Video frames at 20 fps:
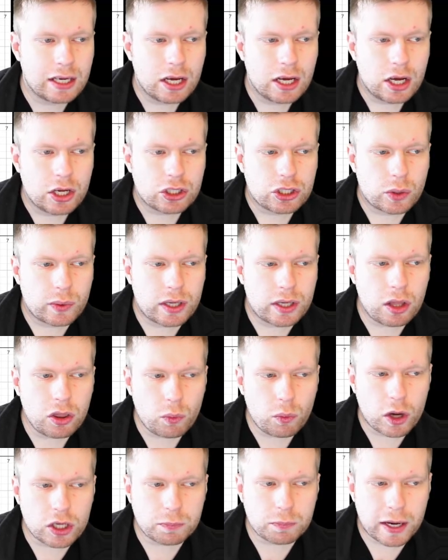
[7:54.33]
So in
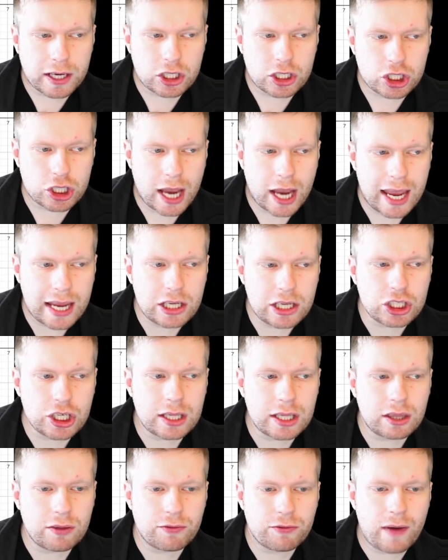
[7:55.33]
other words, by
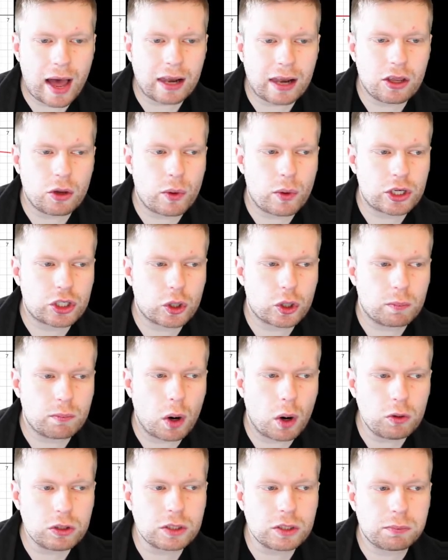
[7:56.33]
changing the value which you're
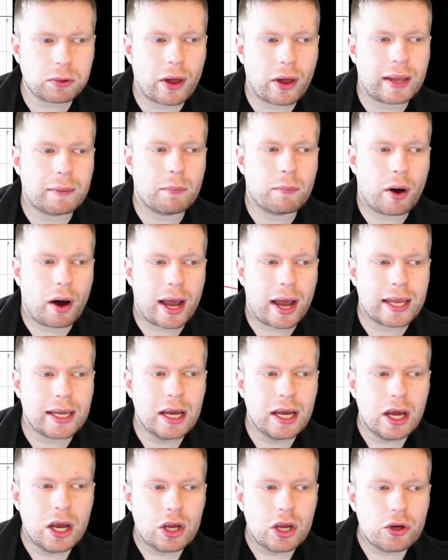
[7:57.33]
multiplying by,
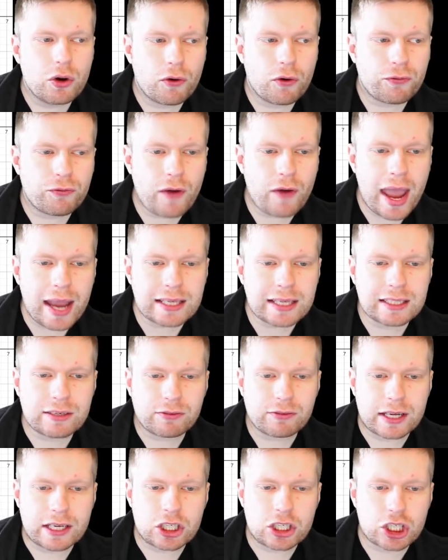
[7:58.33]
you're
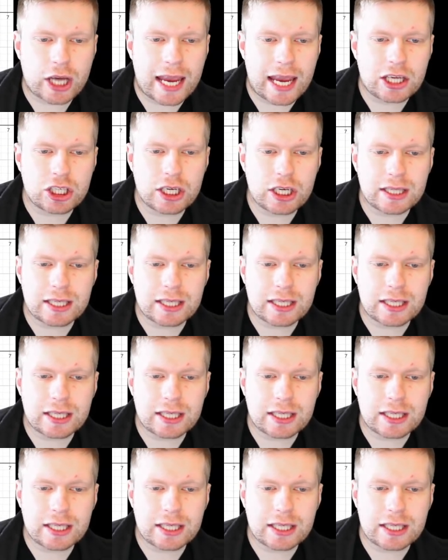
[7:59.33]
effectively changing the